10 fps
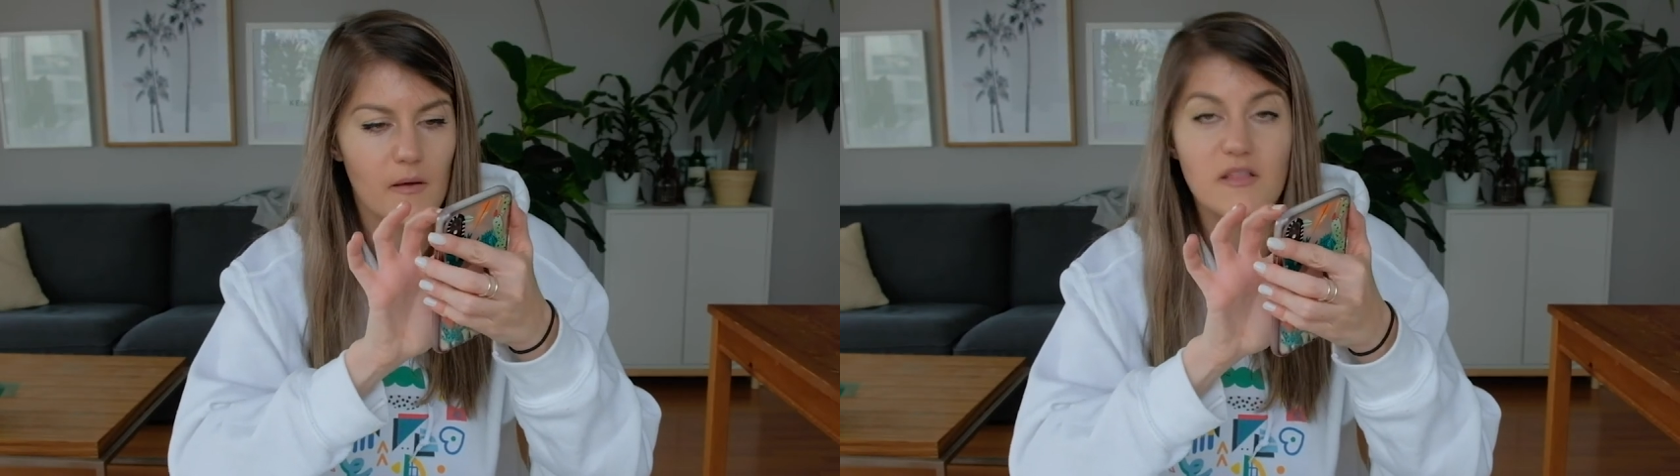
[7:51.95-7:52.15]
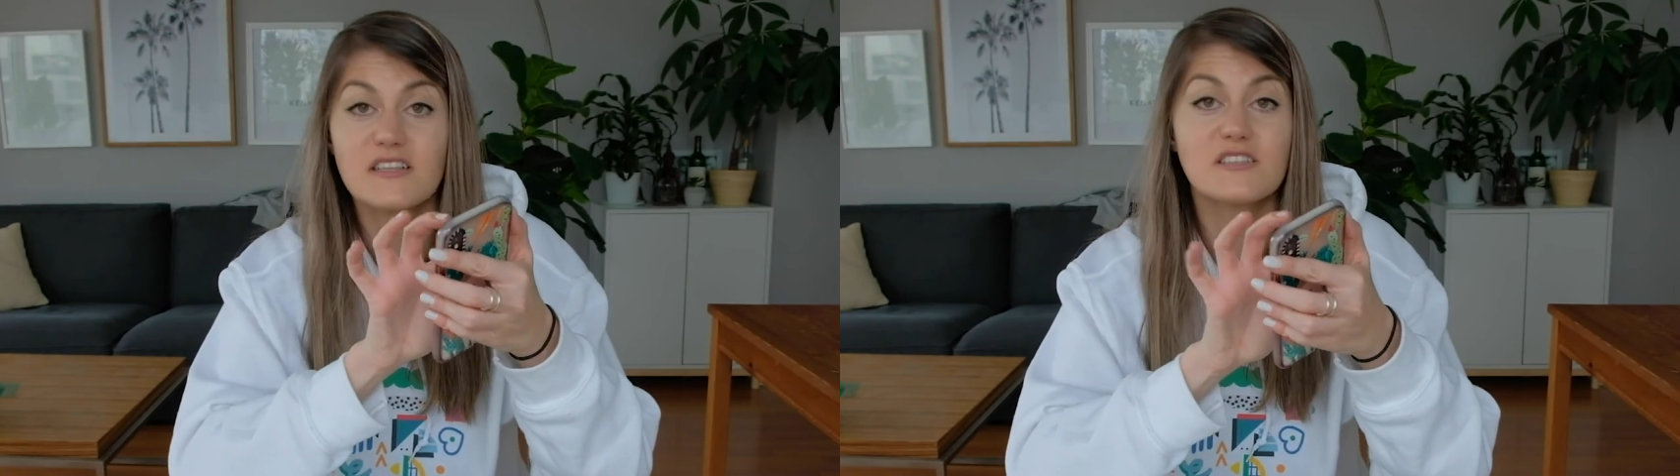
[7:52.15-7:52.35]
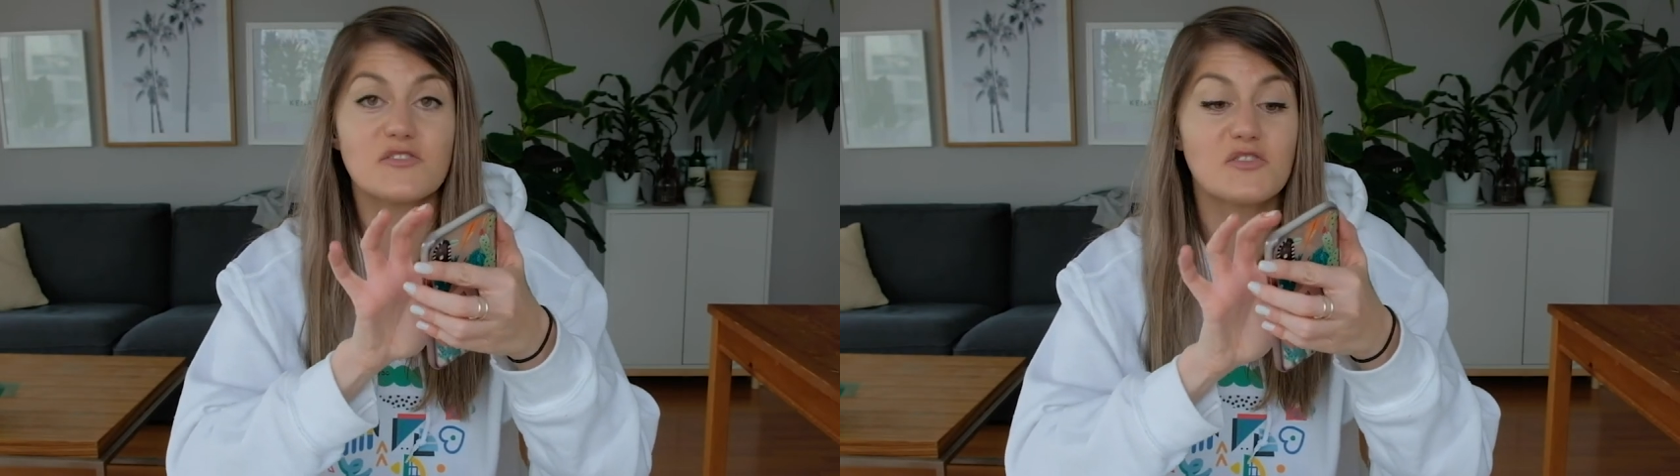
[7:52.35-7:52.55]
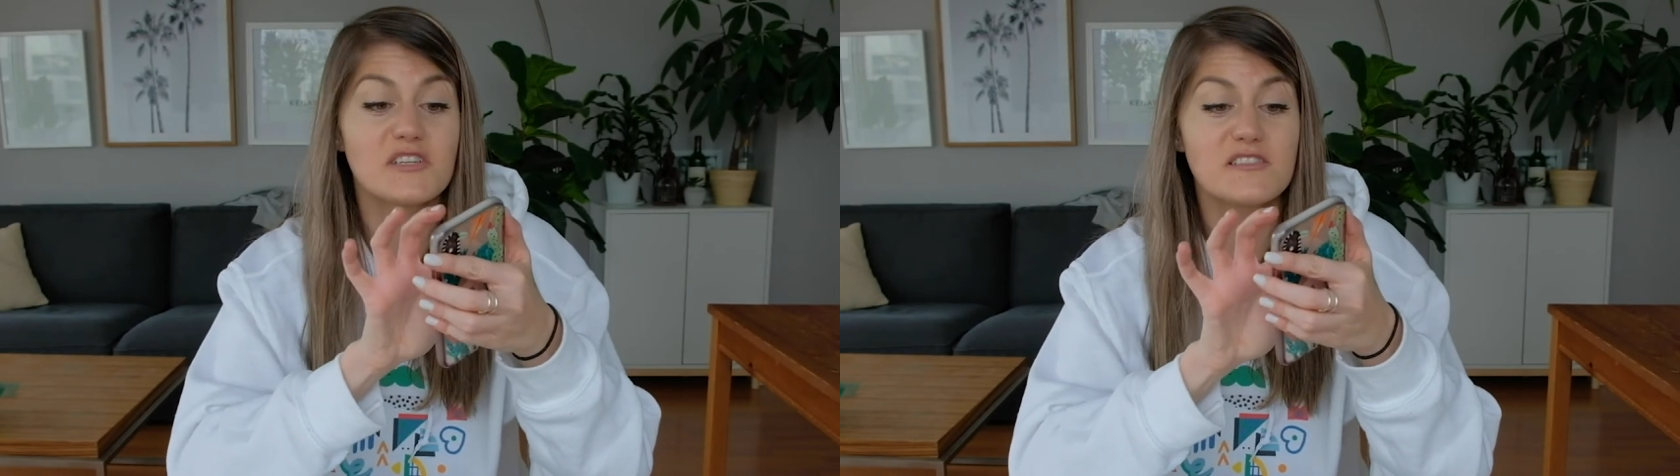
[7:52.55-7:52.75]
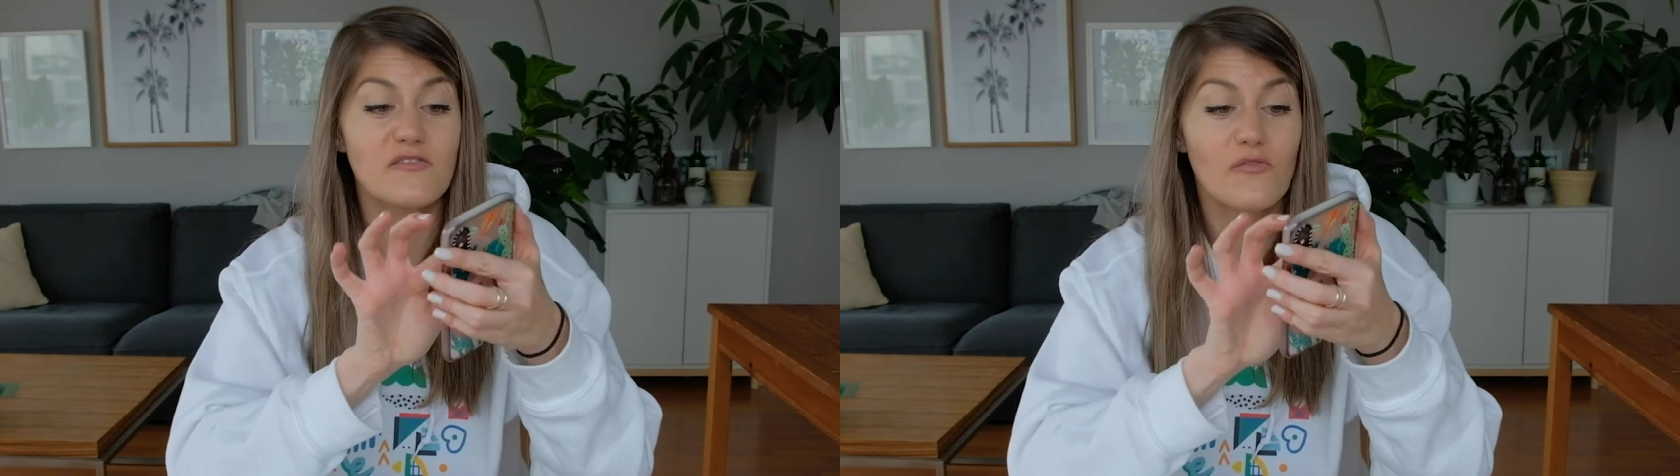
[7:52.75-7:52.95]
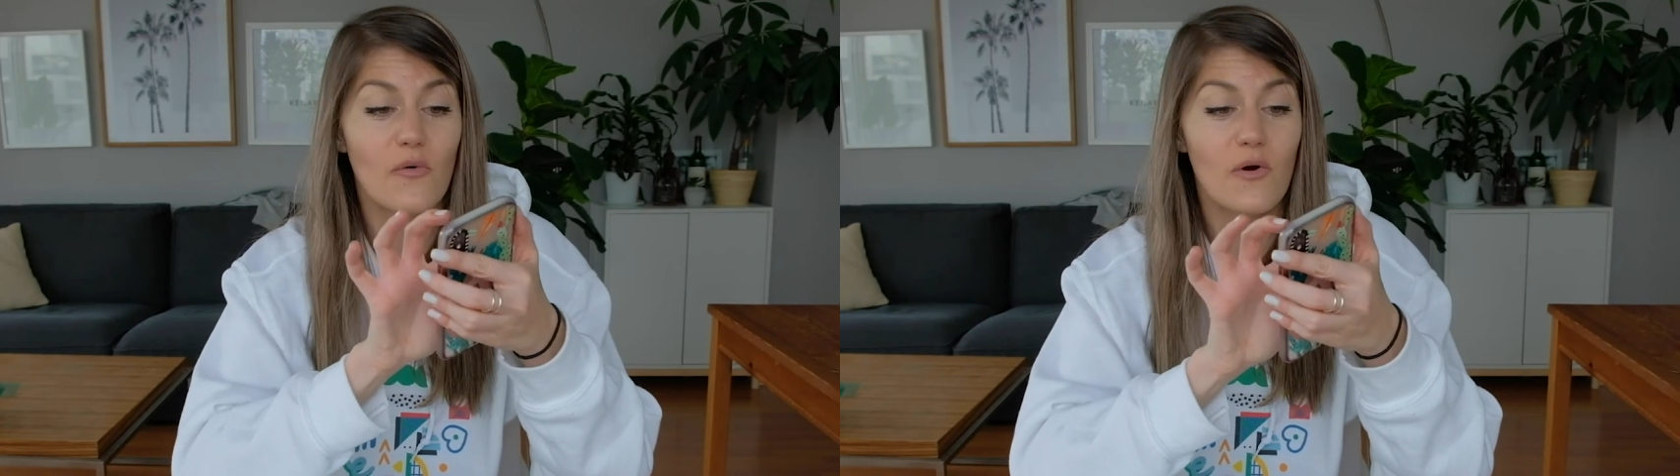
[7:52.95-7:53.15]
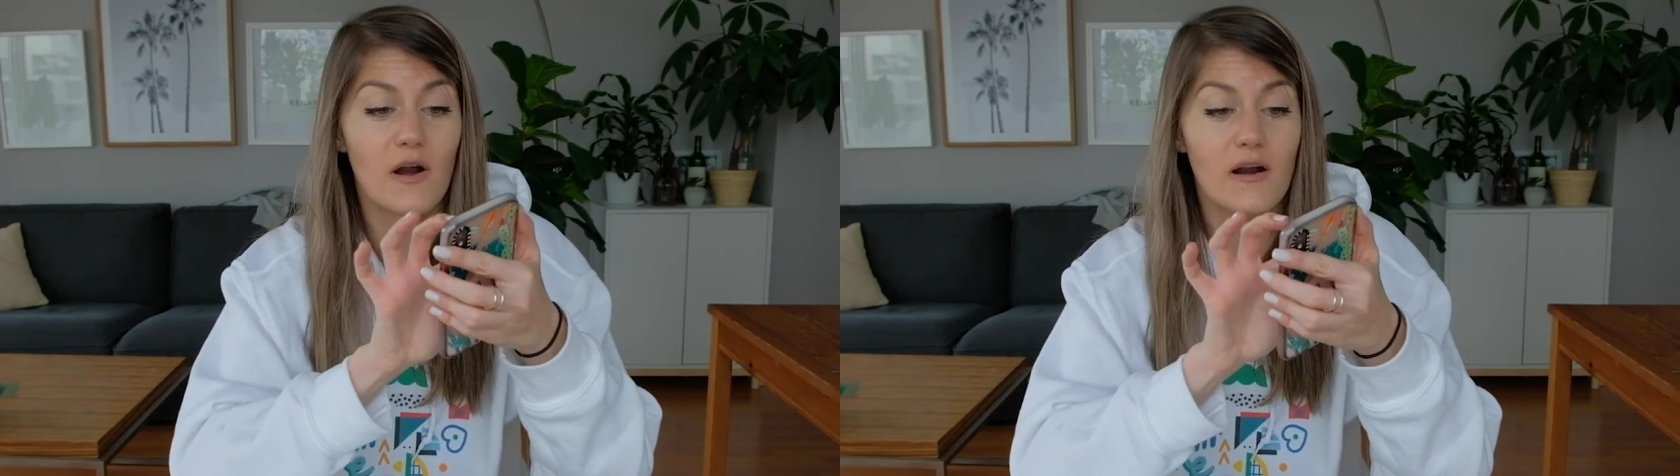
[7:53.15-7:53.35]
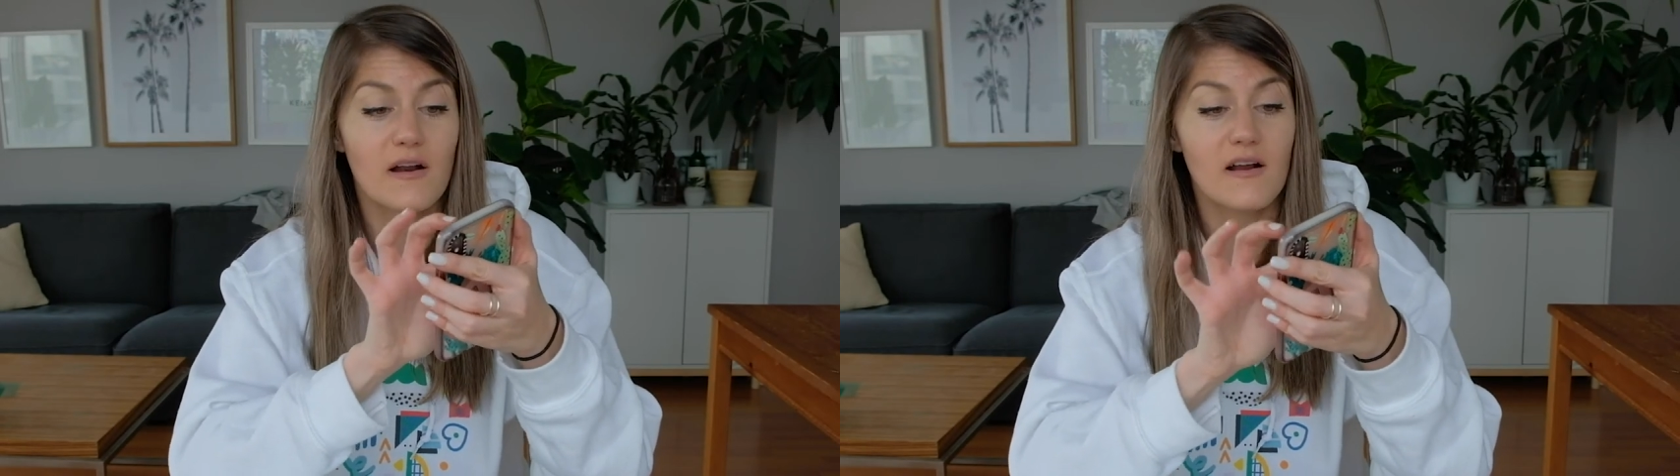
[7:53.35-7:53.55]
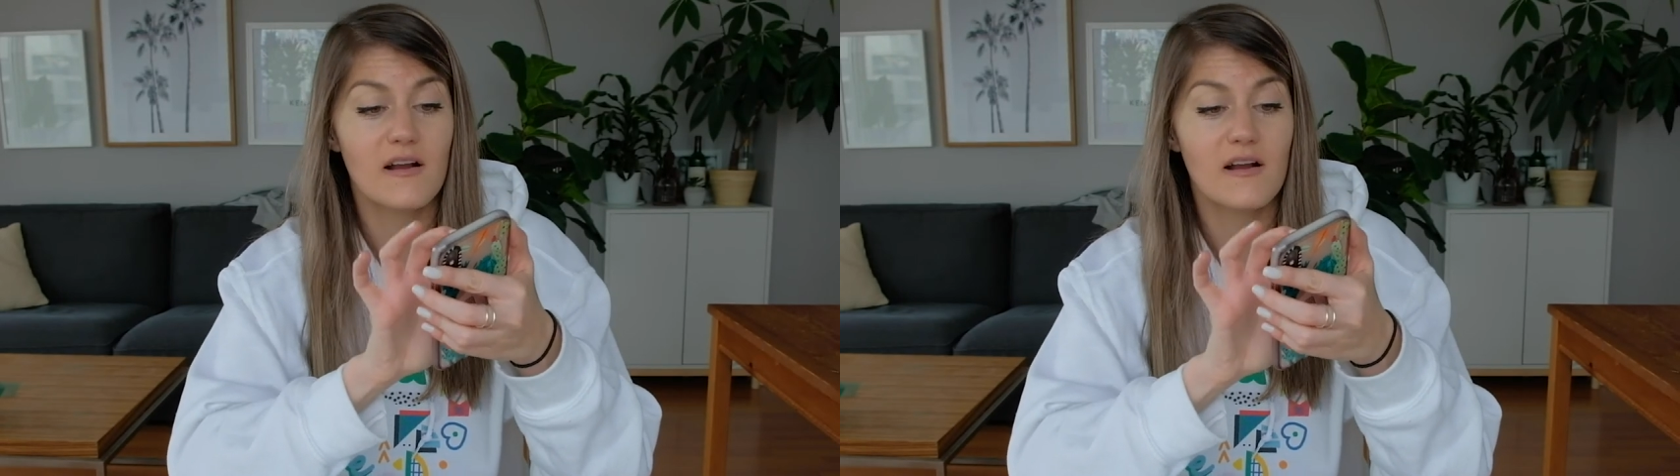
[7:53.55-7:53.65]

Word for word: This is just for